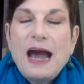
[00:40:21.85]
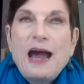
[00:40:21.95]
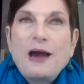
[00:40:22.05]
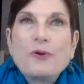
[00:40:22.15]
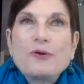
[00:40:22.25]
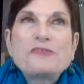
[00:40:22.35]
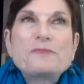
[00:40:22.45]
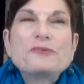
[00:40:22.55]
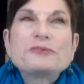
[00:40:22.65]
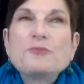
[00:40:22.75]
I work with
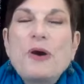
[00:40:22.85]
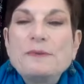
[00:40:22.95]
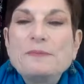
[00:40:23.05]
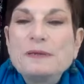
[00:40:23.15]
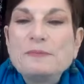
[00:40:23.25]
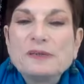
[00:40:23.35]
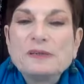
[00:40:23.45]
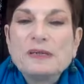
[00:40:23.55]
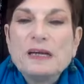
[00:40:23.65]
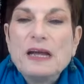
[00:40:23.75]
mostly white
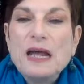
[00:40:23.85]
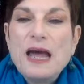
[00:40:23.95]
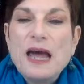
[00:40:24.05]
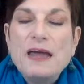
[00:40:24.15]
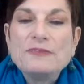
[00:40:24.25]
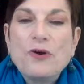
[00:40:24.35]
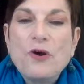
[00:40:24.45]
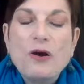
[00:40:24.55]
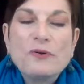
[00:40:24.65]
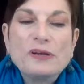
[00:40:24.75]
people, and they're
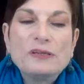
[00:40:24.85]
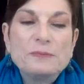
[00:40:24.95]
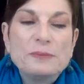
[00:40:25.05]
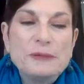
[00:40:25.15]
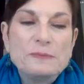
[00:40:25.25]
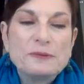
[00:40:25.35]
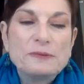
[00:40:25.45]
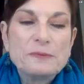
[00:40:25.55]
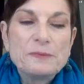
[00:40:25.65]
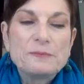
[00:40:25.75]
all really good people.